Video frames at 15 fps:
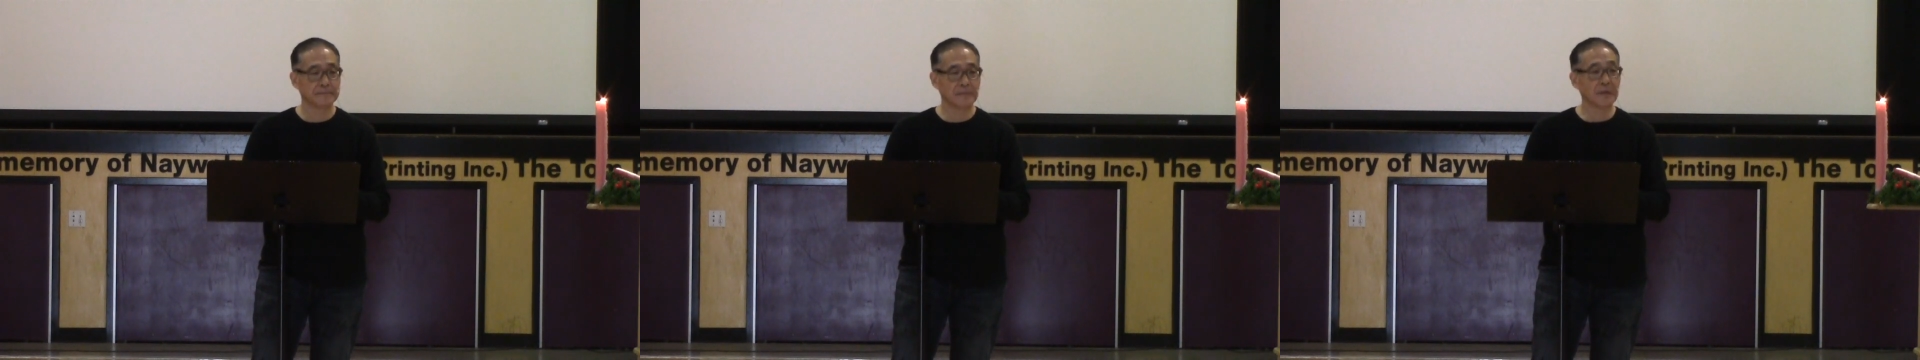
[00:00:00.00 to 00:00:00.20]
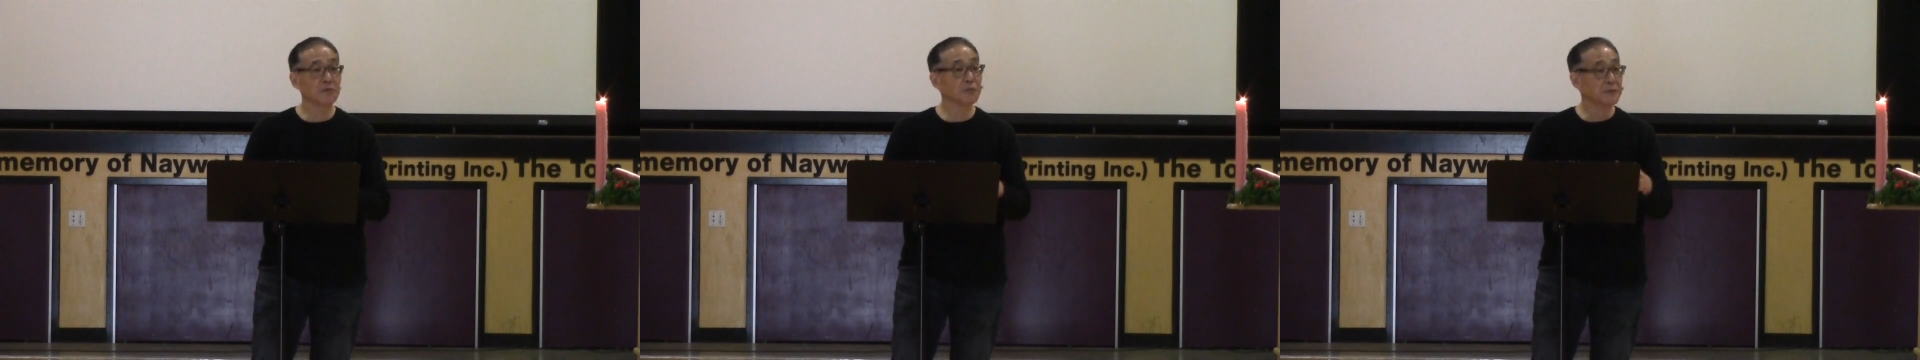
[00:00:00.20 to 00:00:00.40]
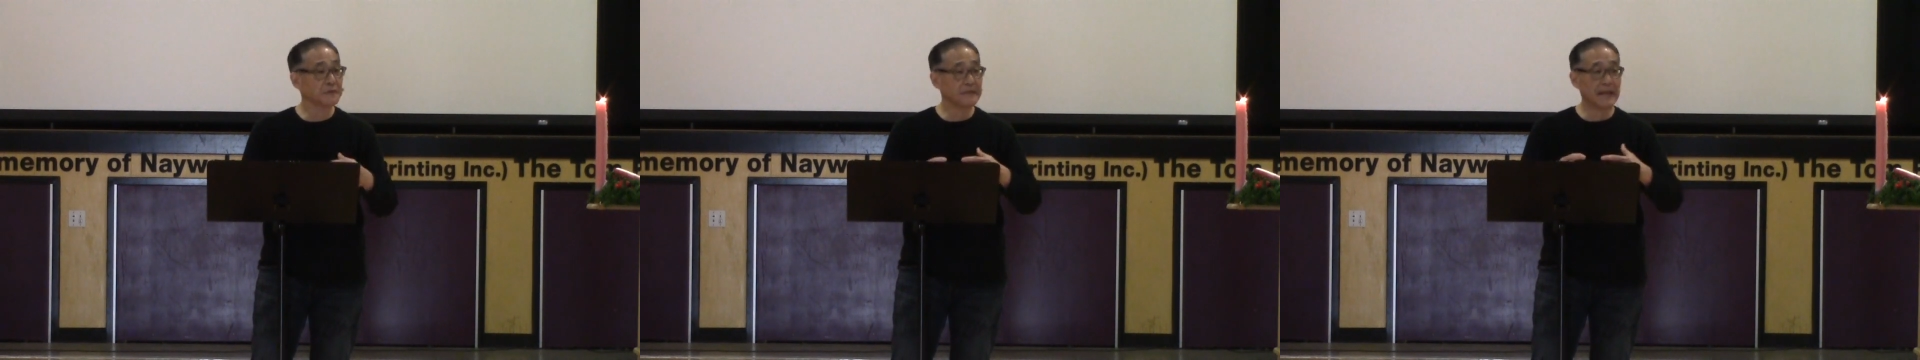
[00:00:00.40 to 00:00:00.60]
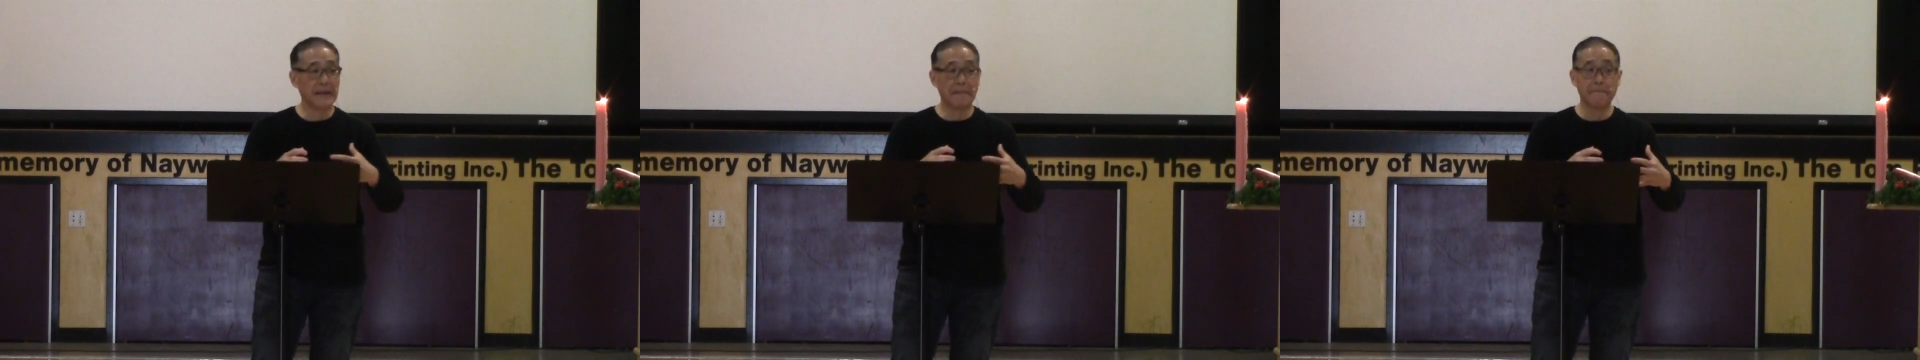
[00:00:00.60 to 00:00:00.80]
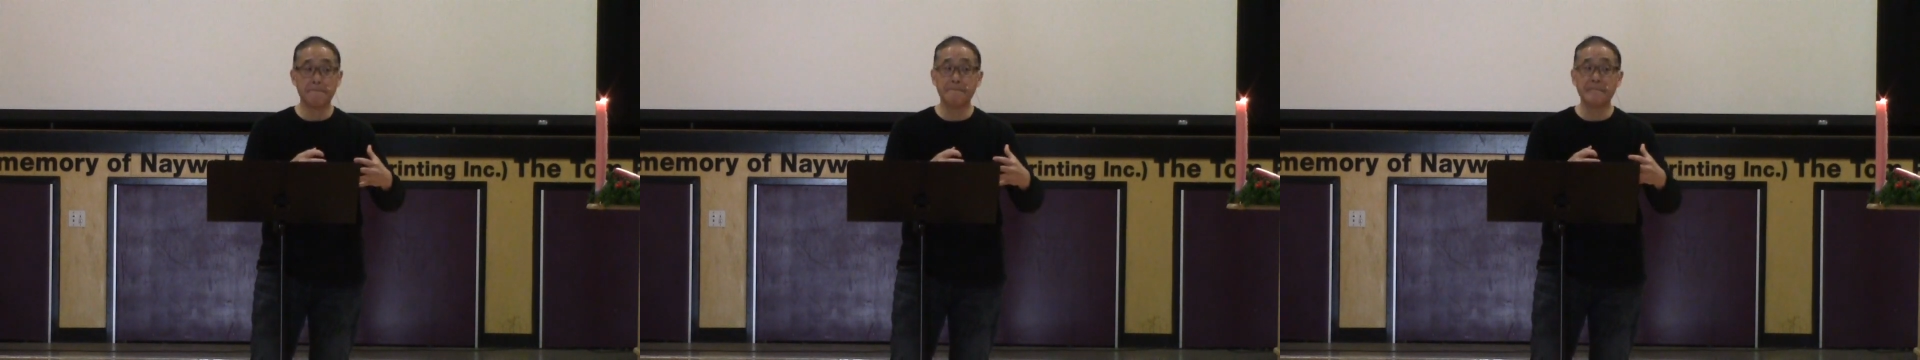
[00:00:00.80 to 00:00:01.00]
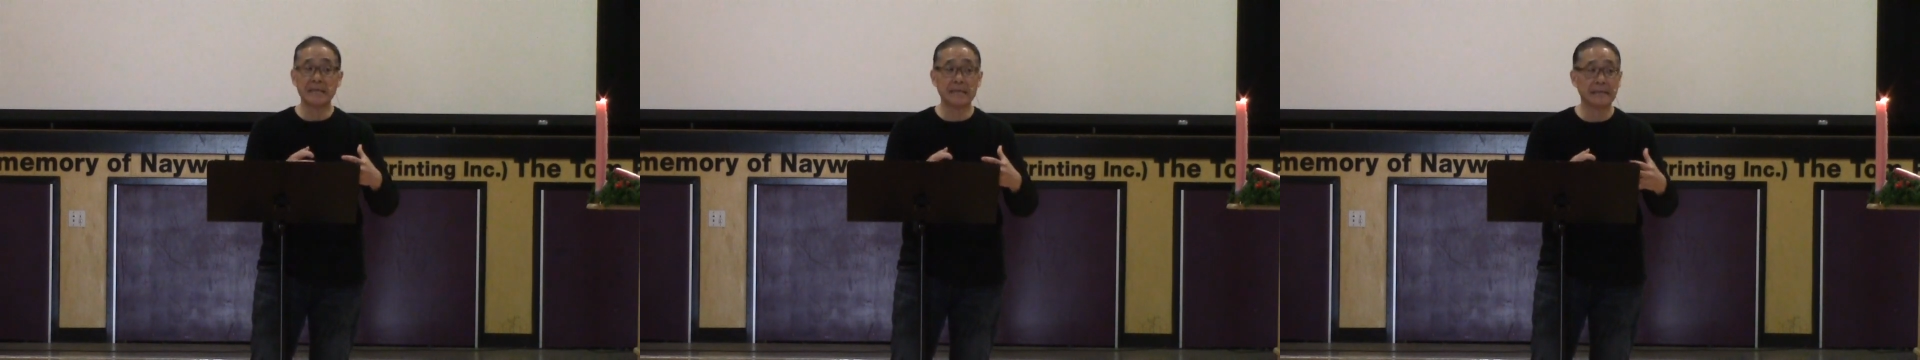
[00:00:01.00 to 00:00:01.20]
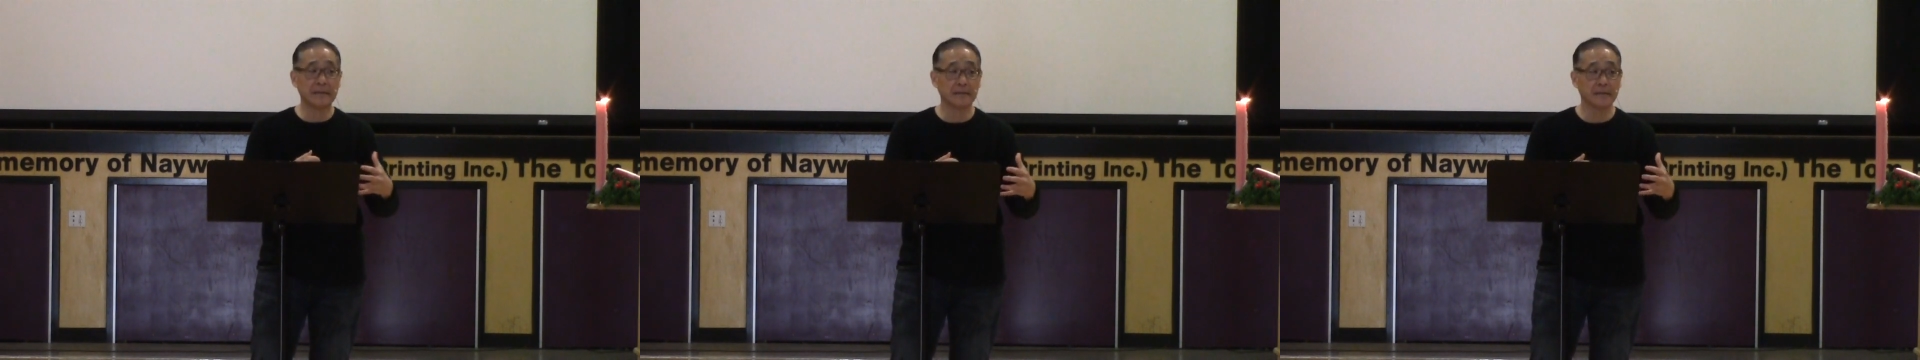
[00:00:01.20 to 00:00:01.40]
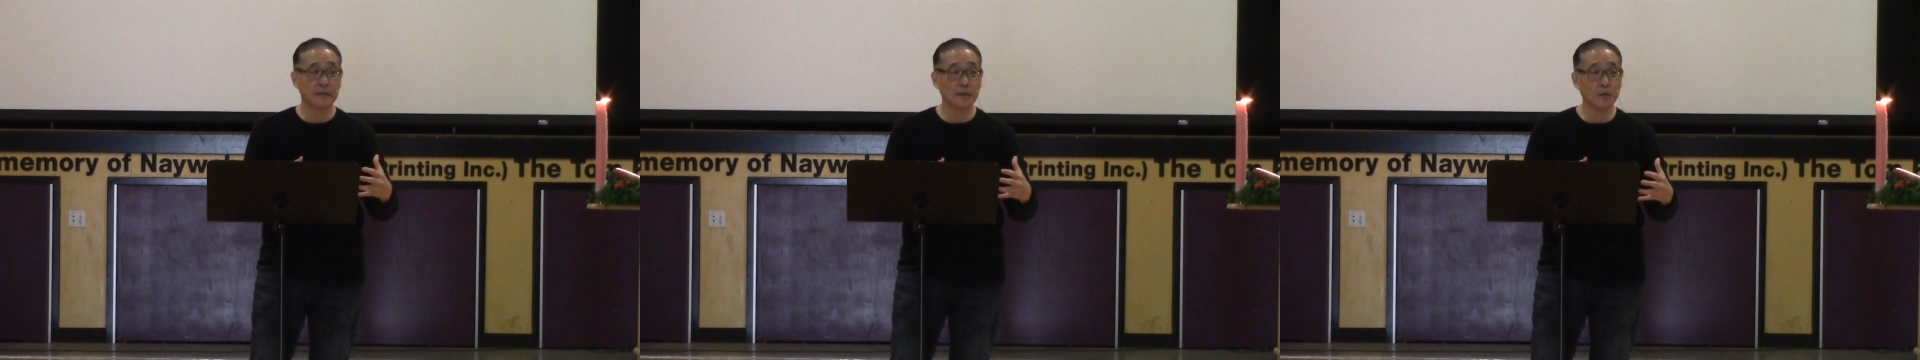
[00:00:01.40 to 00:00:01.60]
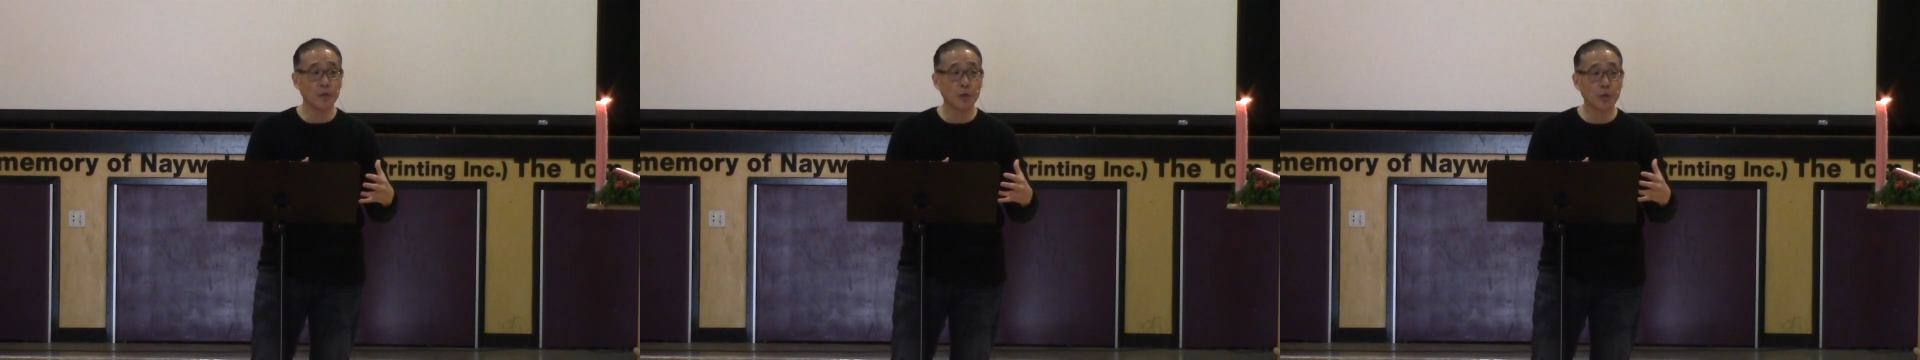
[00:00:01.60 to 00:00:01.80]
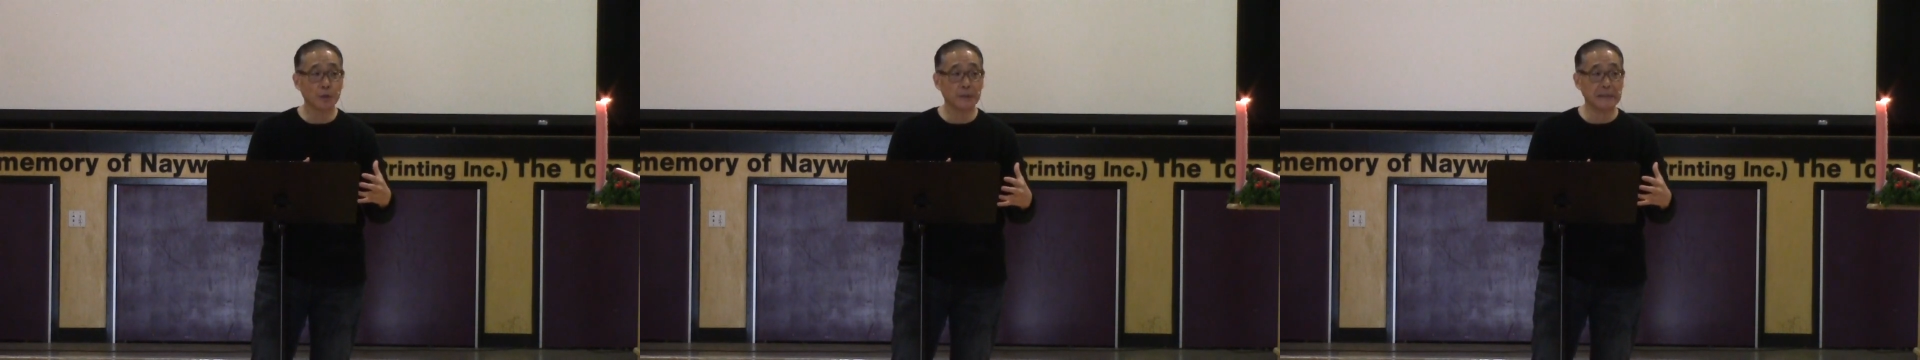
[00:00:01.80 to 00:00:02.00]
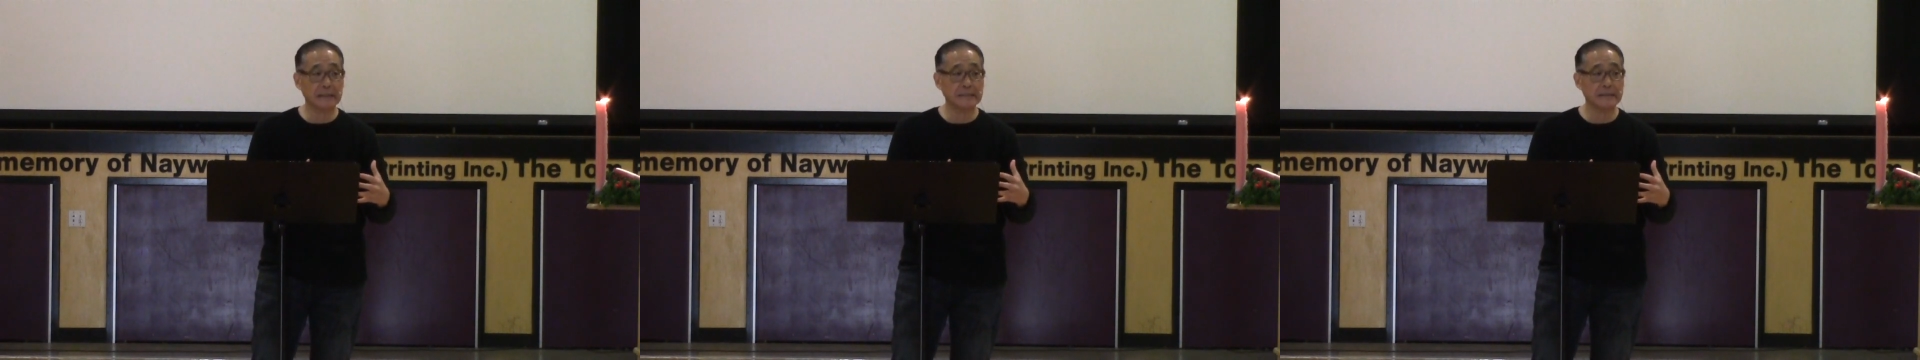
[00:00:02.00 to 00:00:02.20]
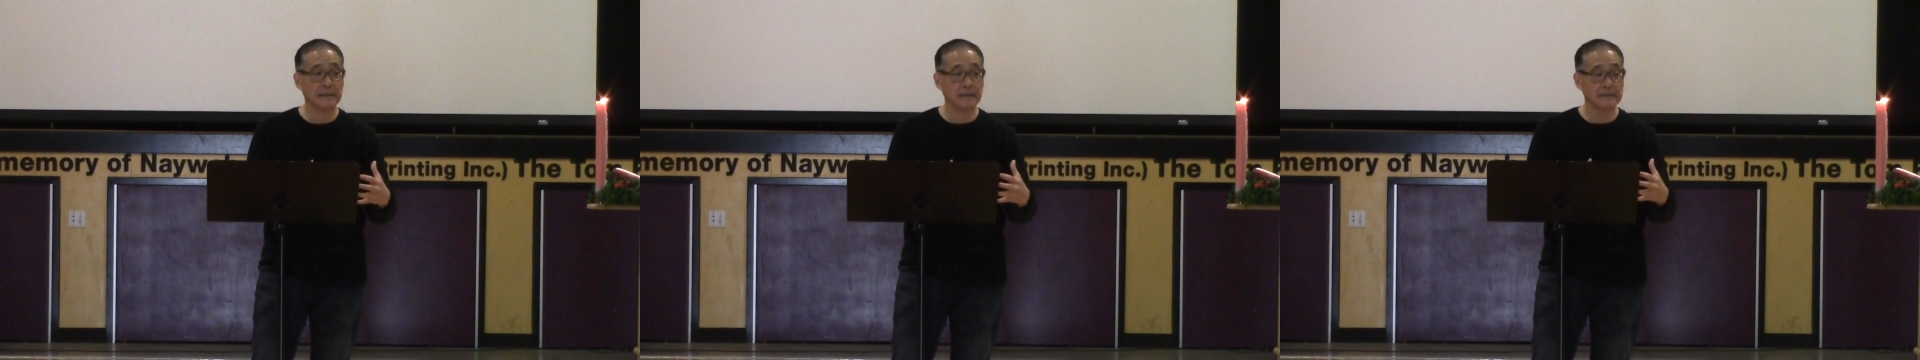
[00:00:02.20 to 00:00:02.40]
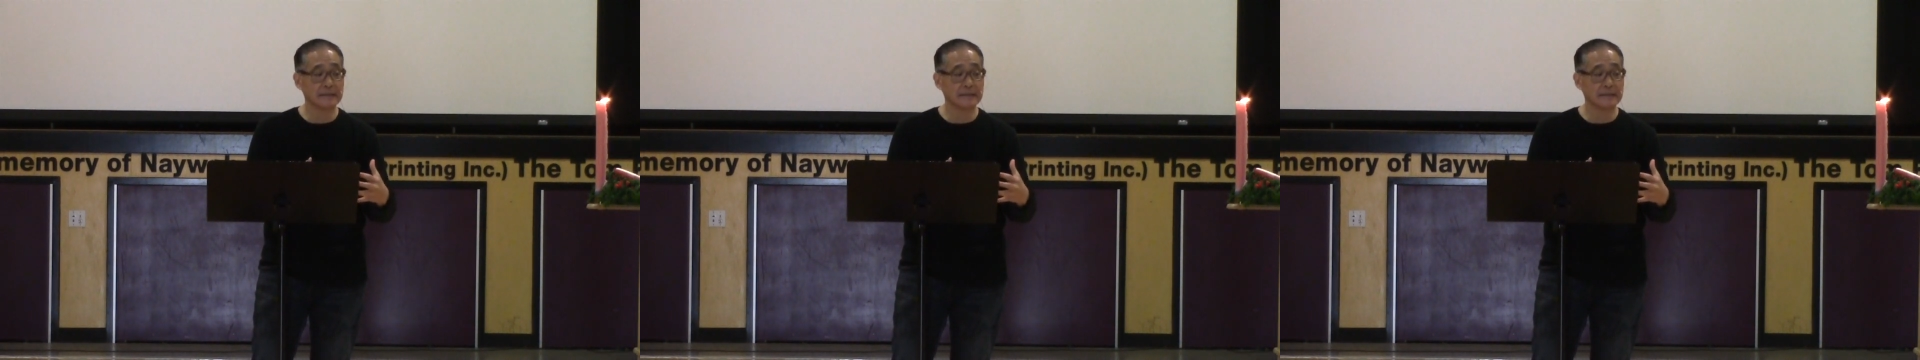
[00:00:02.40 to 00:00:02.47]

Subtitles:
This was a big learning